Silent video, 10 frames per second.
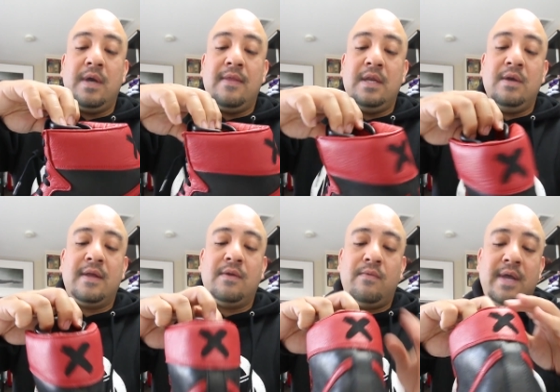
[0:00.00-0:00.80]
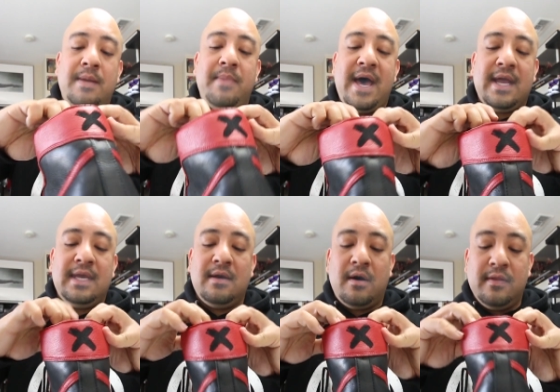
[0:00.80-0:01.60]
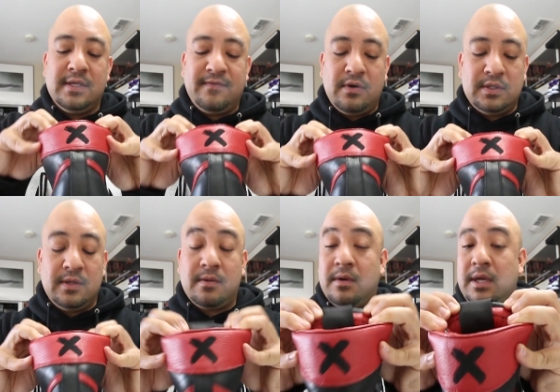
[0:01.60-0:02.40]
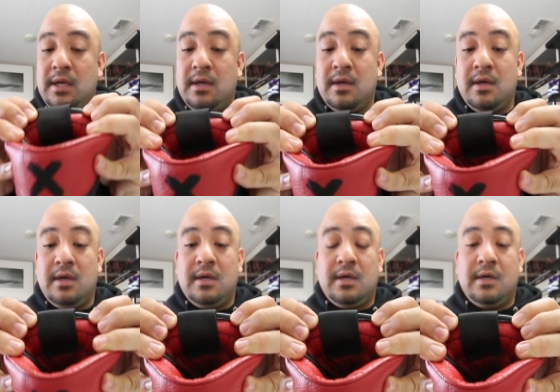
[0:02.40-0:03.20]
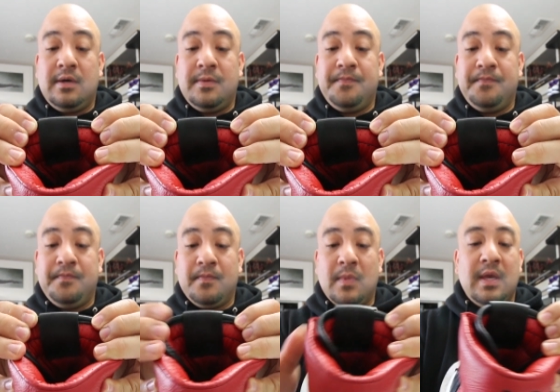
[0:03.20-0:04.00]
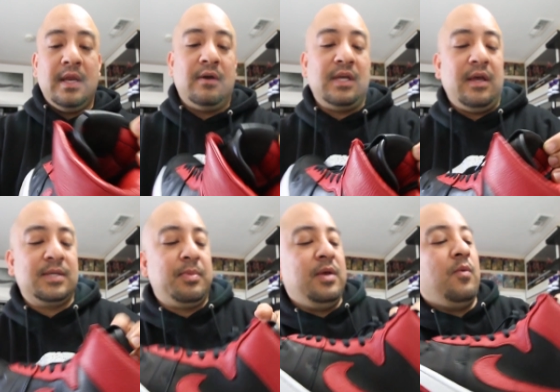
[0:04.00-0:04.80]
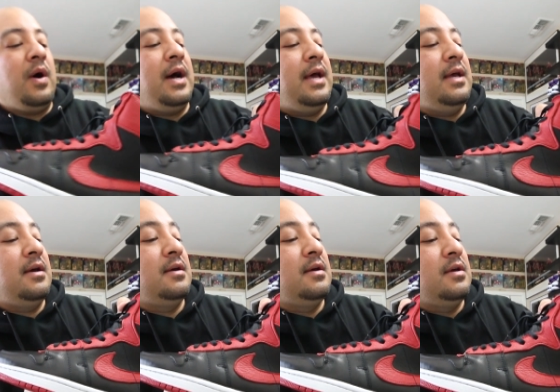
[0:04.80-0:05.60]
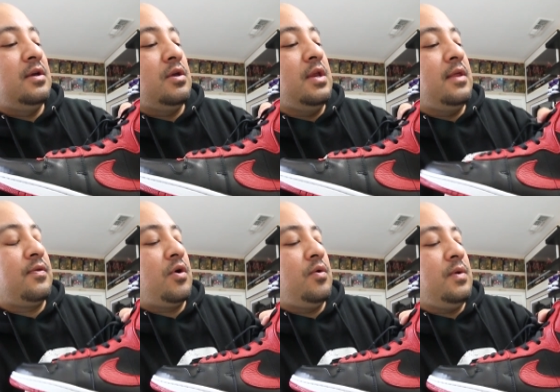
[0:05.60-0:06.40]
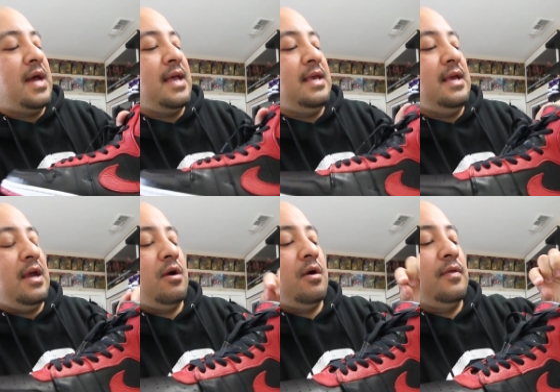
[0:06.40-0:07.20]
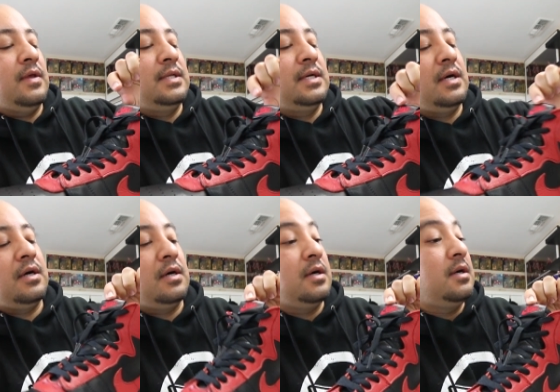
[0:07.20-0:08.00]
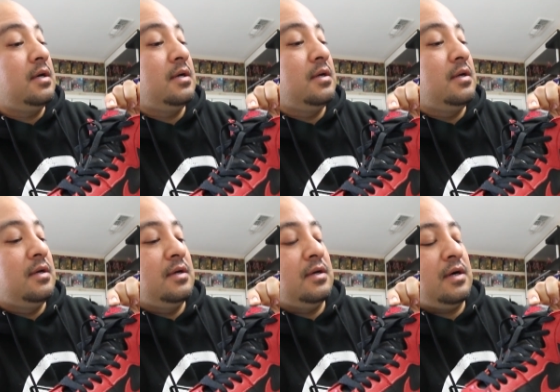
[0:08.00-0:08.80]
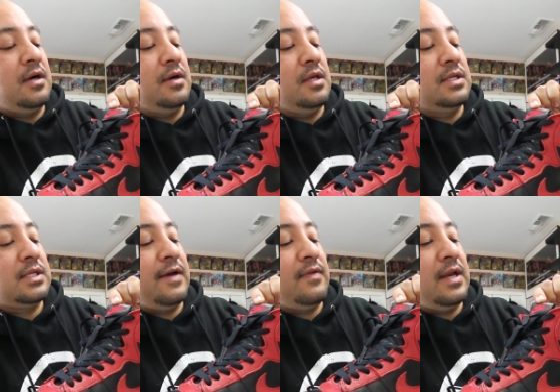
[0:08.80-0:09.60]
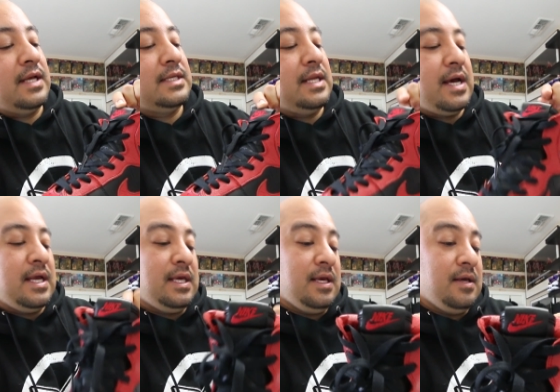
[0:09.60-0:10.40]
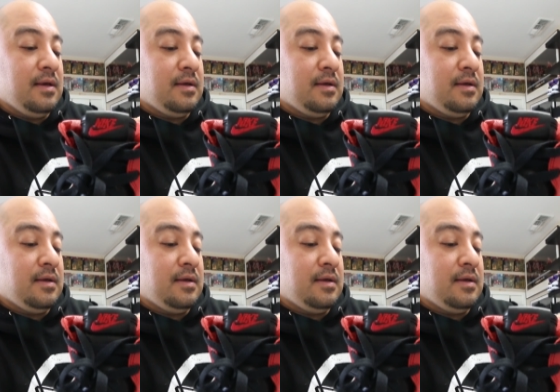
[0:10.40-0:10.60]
And then you got the red backing on this version three. Um, now explain why you didn't throw Nike Air on the tongue. Uh, you just left it as Nike.